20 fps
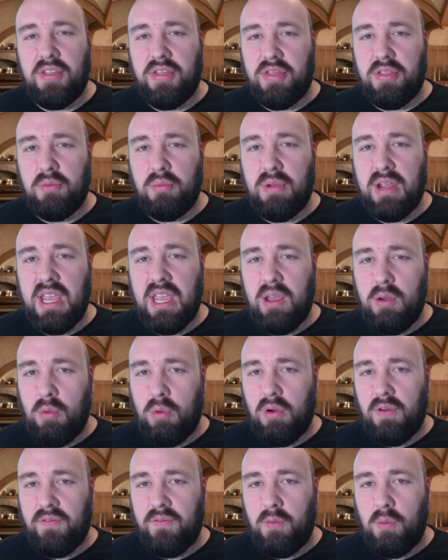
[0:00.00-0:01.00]
3
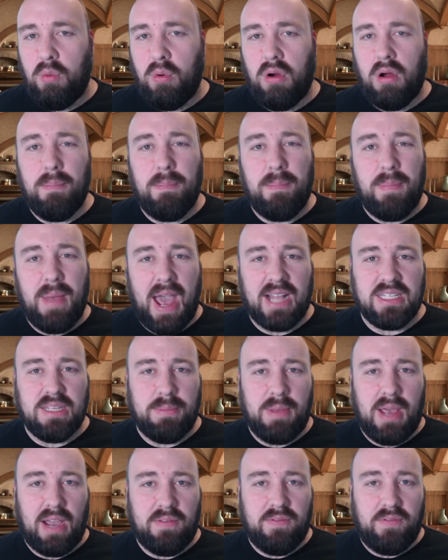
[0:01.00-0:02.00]
or 4
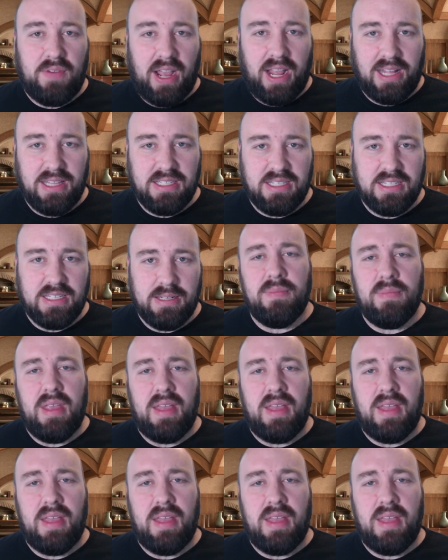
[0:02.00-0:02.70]
back-to-back fights.